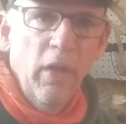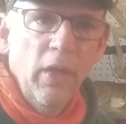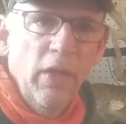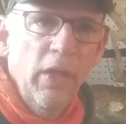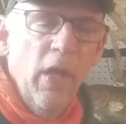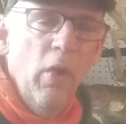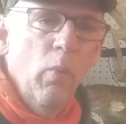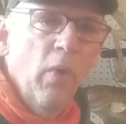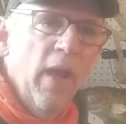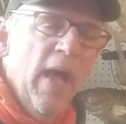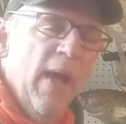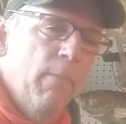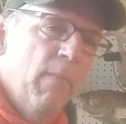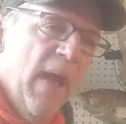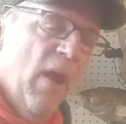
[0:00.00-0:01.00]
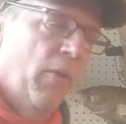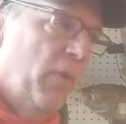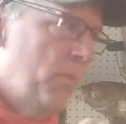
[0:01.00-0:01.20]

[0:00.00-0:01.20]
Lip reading: When I mount